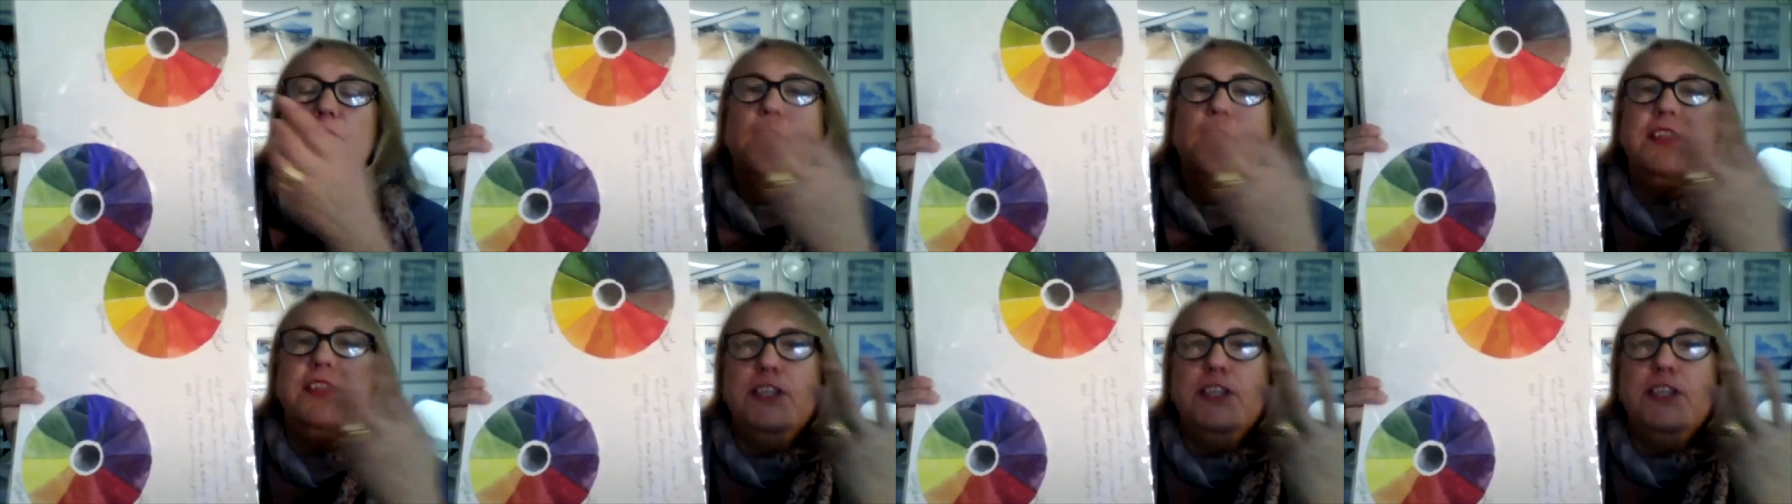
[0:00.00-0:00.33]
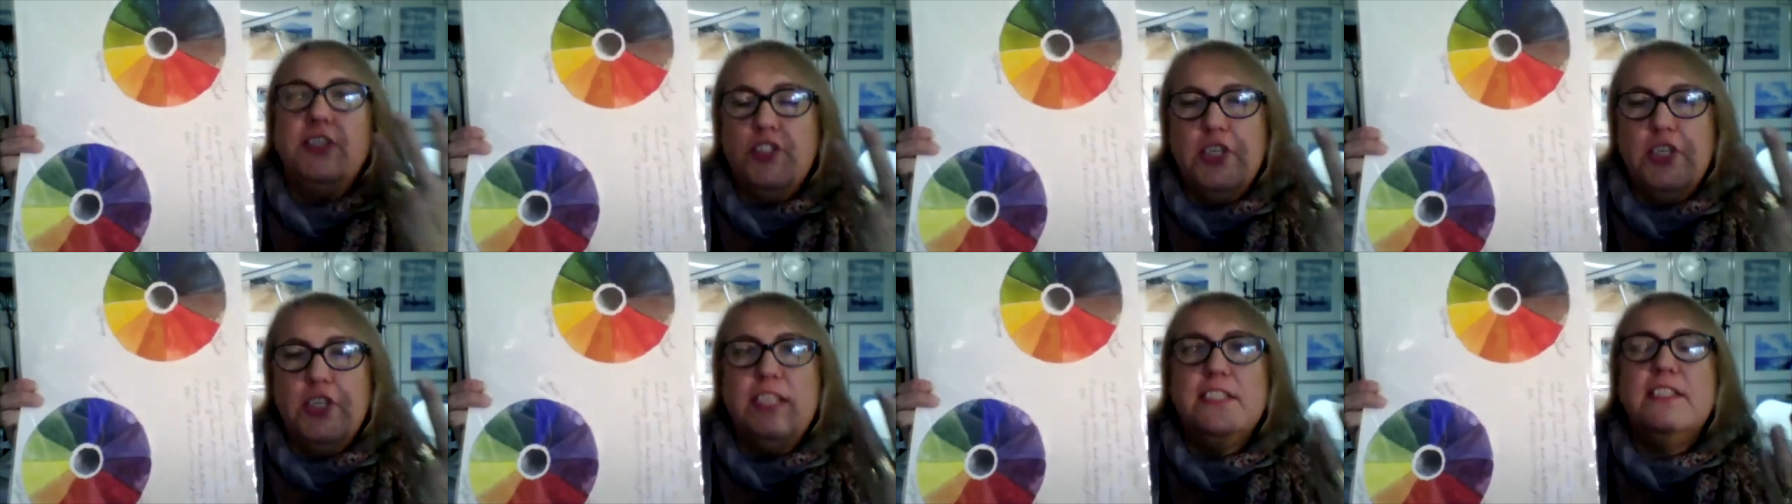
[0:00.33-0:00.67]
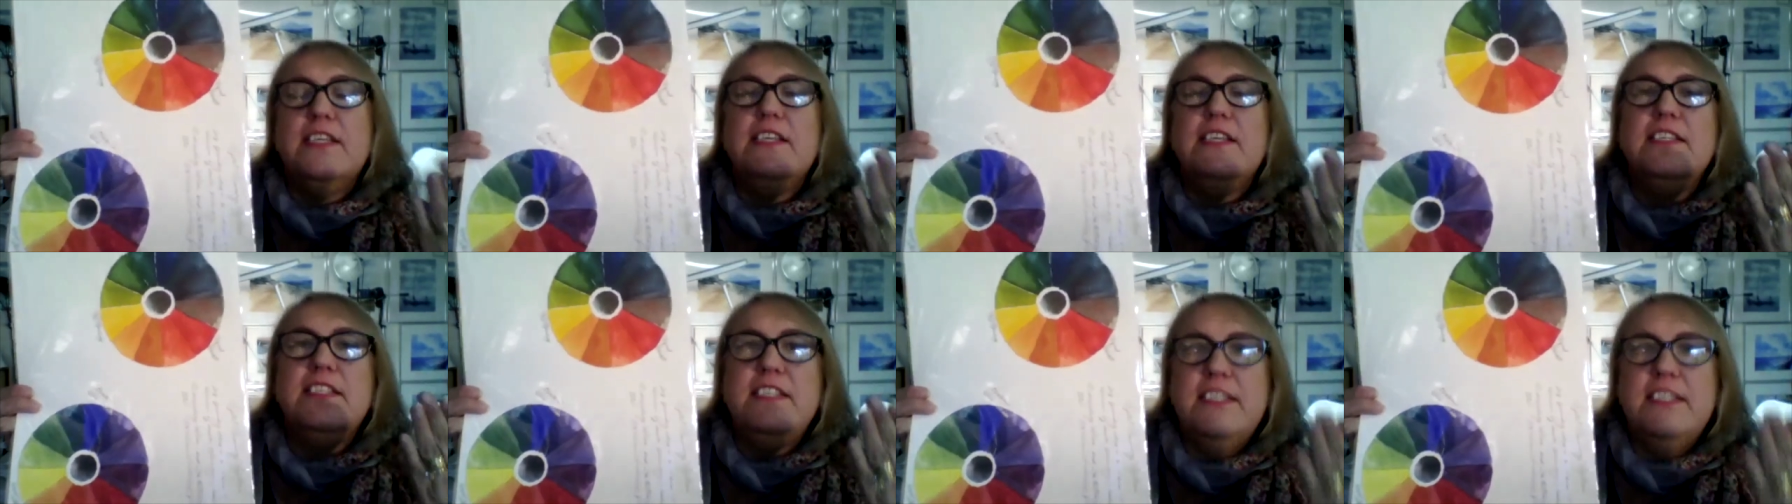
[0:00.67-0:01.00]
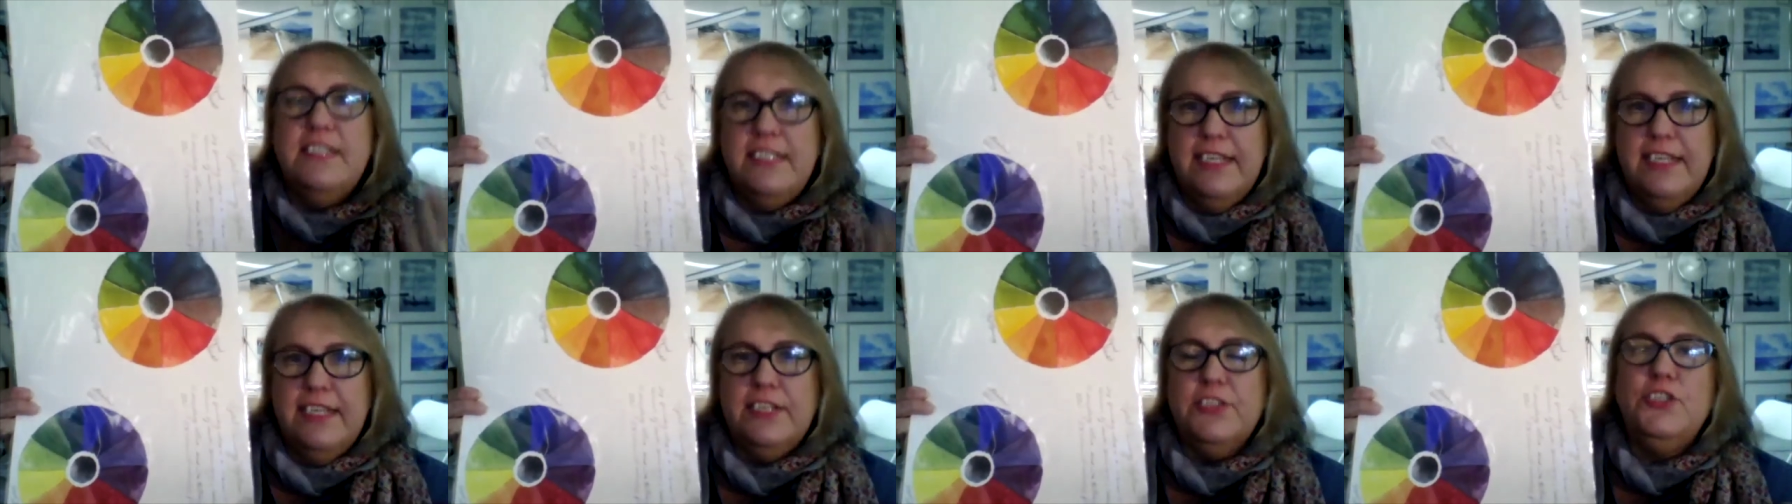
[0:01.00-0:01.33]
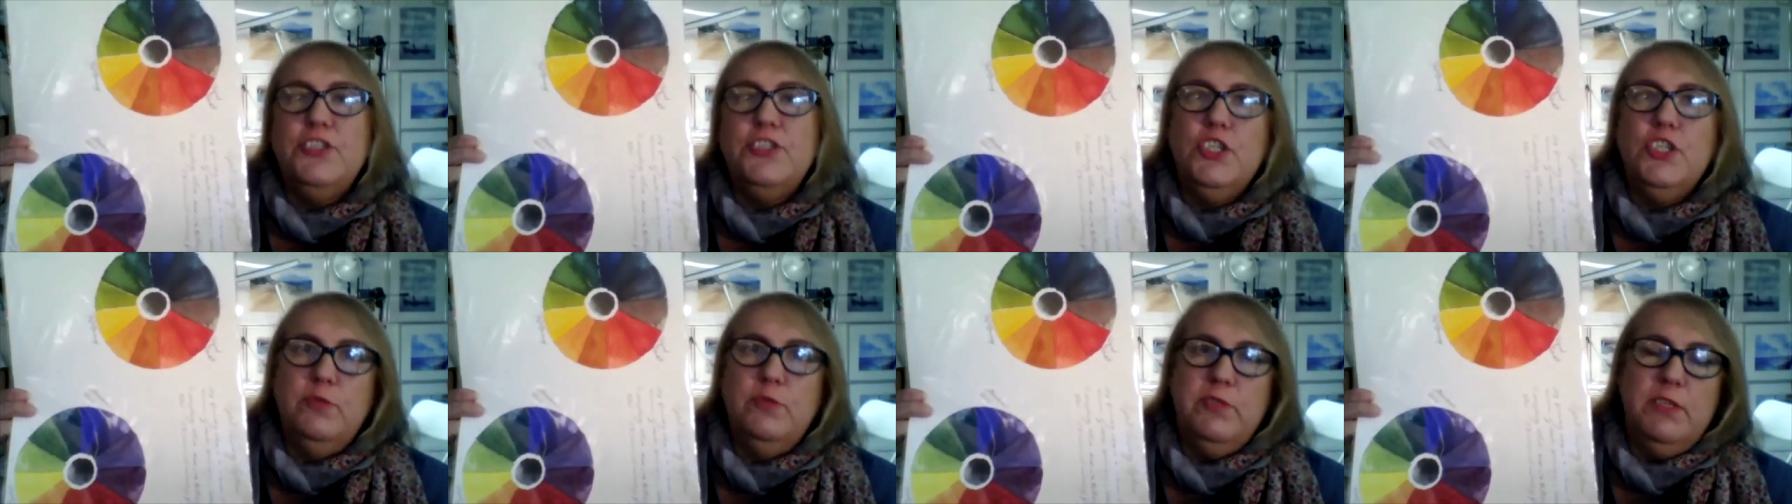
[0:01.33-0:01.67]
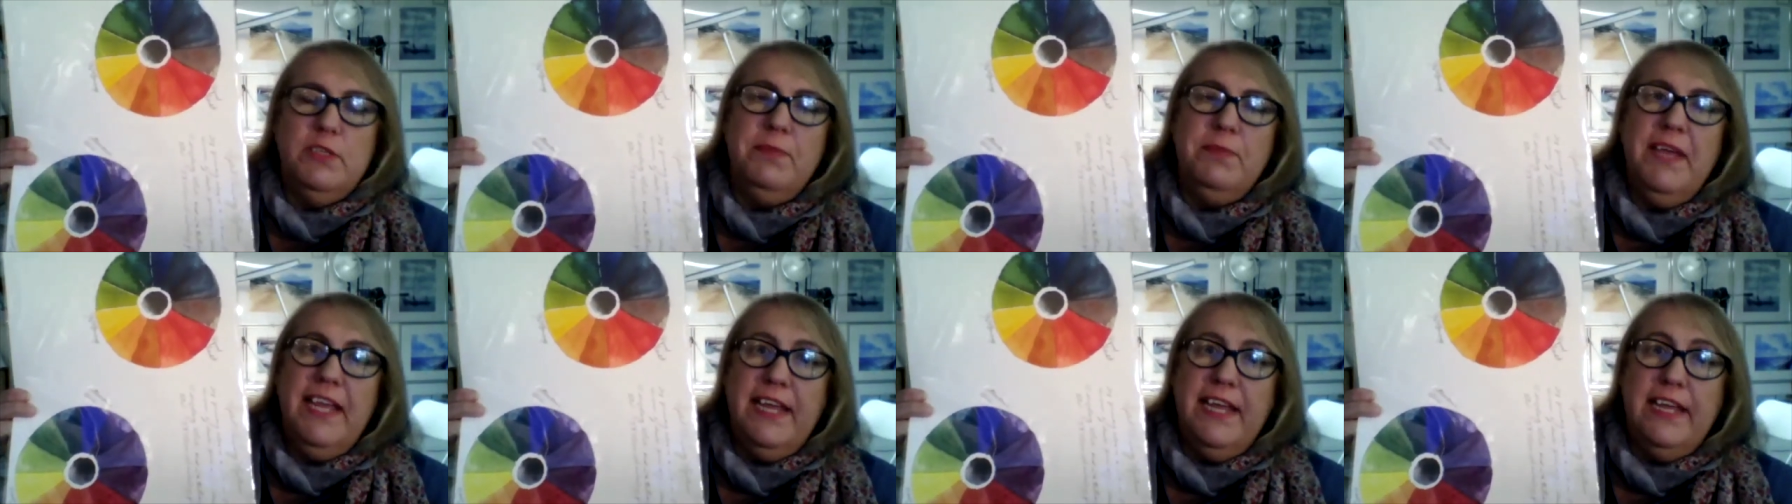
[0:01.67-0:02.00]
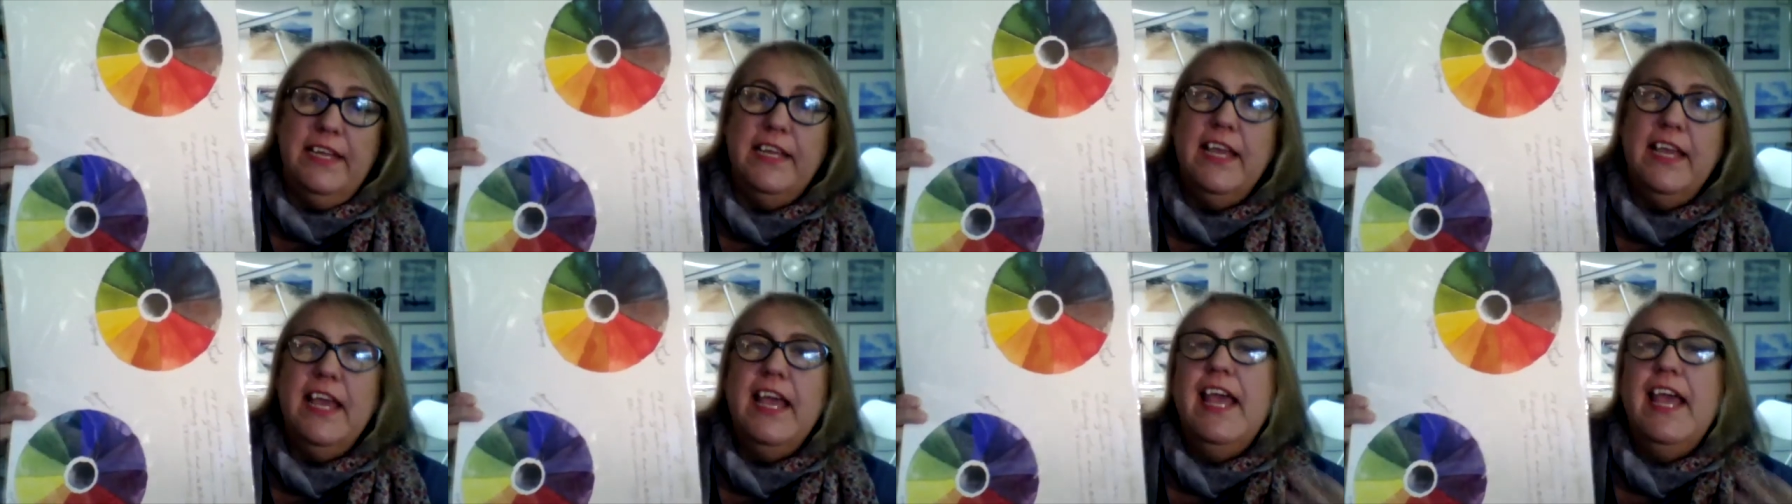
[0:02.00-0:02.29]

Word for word: with the just six tubes of paint.